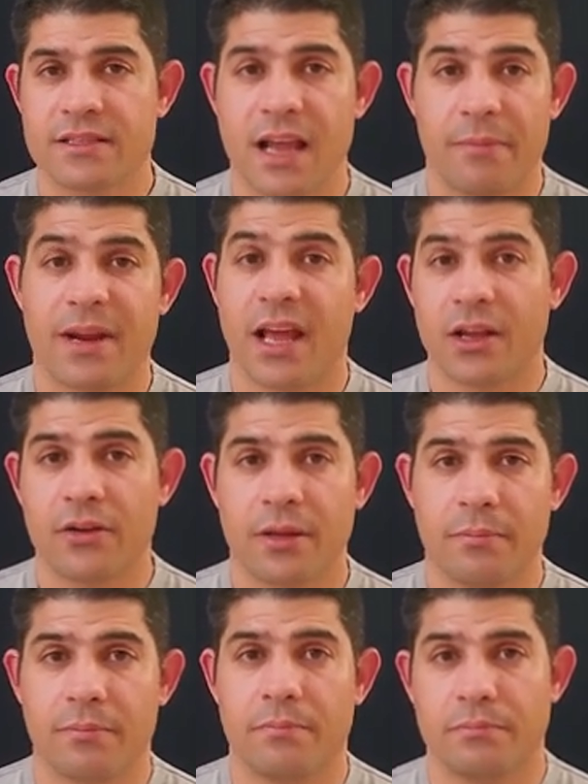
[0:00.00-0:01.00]
obviously I'm
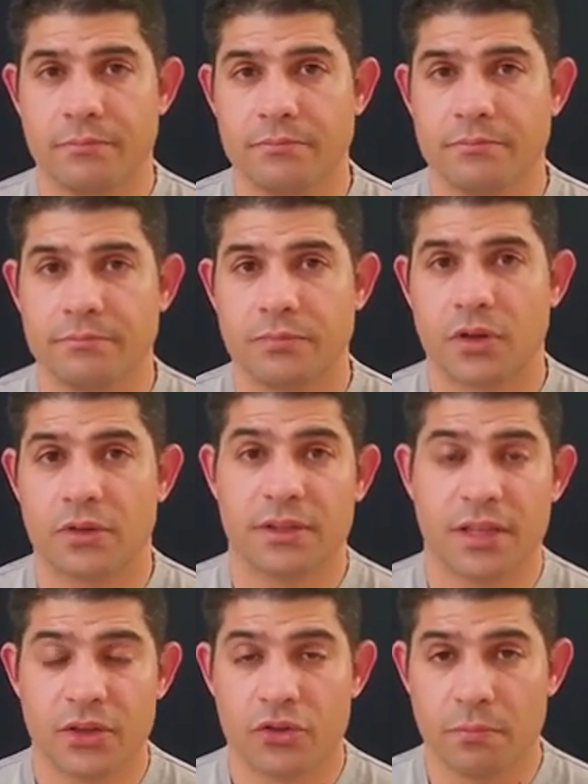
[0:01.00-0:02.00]
not gonna
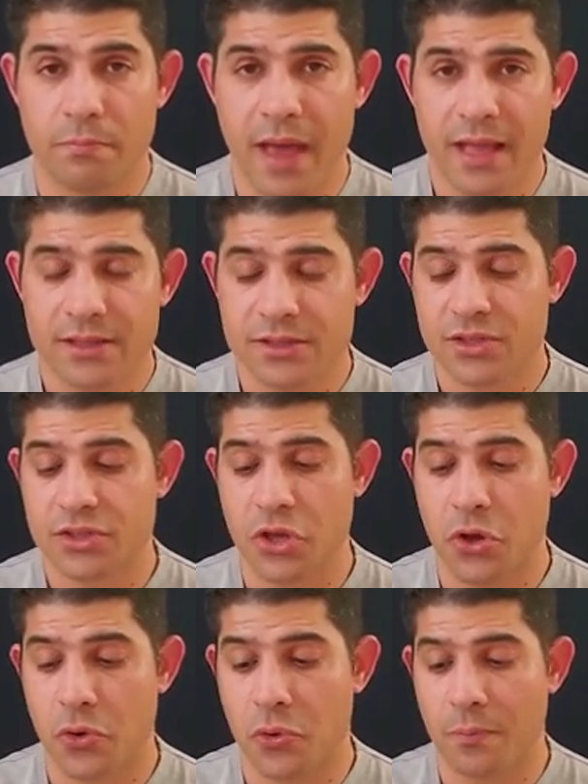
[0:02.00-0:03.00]
continue to
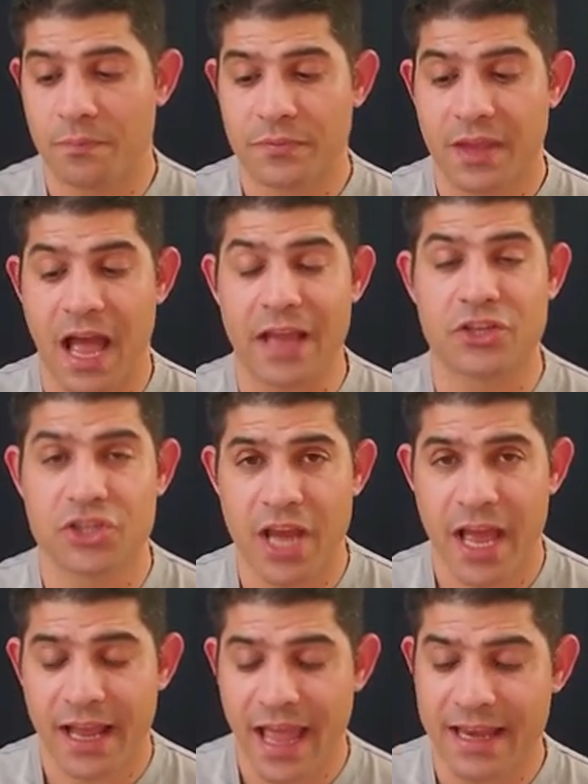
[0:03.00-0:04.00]
bet, so
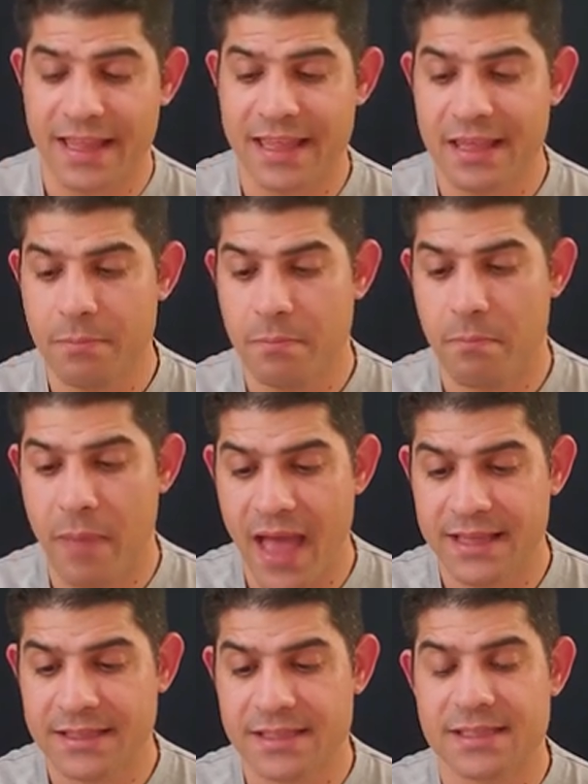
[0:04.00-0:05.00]
I check, and he
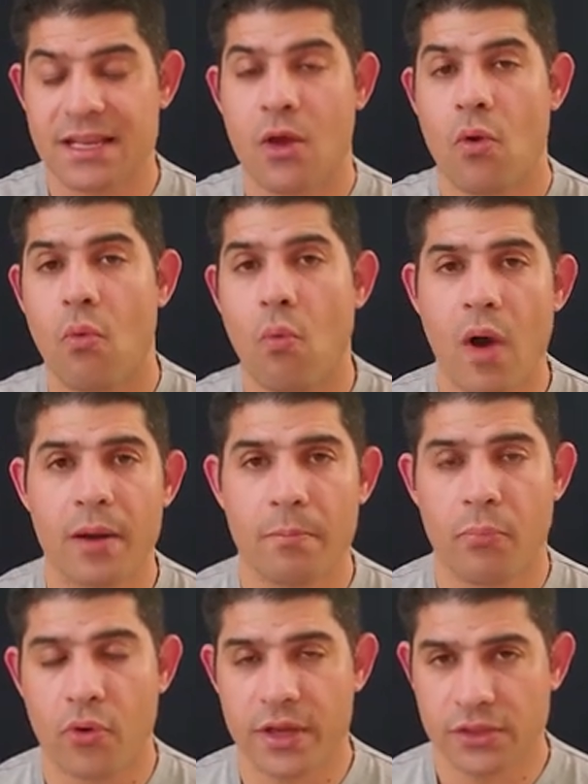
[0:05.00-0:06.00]
bets
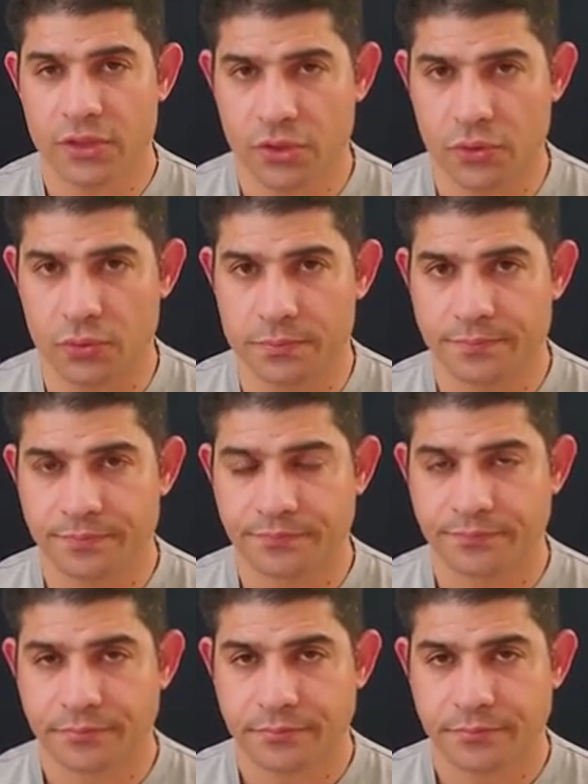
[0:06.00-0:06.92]
1.2.